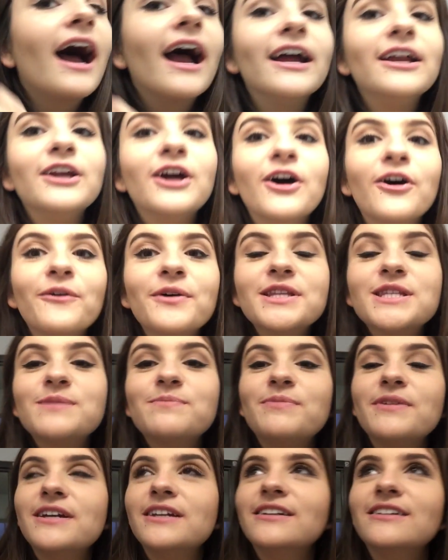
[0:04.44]
I know it's
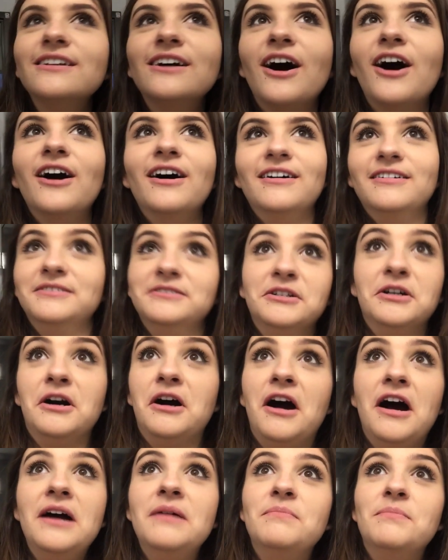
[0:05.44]
been a
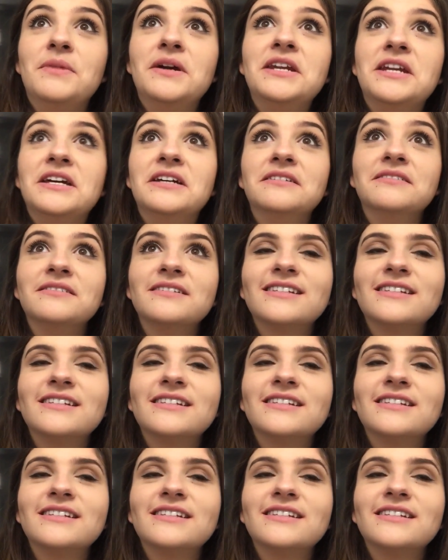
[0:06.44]
hot minute